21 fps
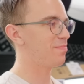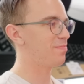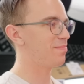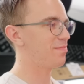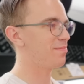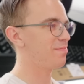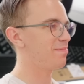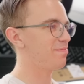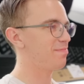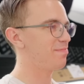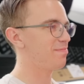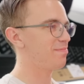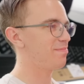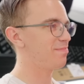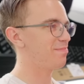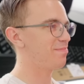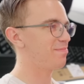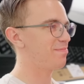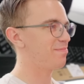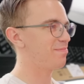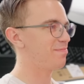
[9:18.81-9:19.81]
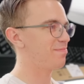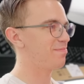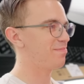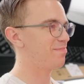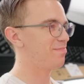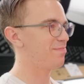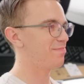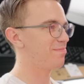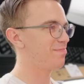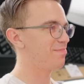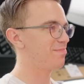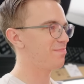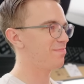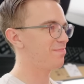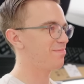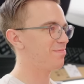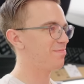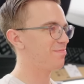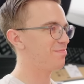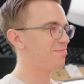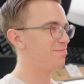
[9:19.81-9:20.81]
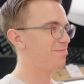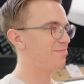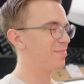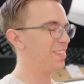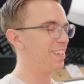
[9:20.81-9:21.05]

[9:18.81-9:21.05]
[no speech]